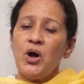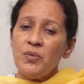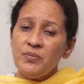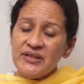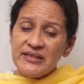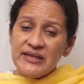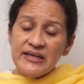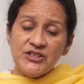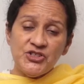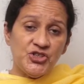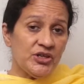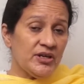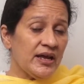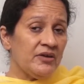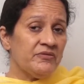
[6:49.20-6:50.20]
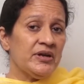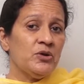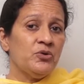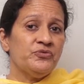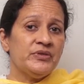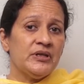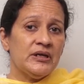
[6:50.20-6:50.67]
Muhammad Ali Jinnah,
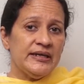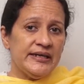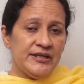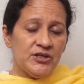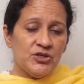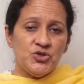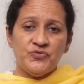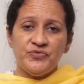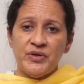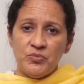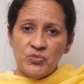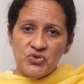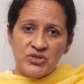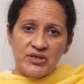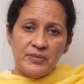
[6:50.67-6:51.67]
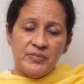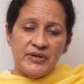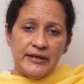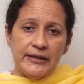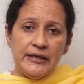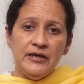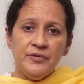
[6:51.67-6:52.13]
one of the leaders of the
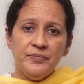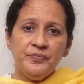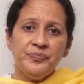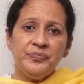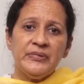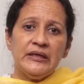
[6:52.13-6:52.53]
Muslim League,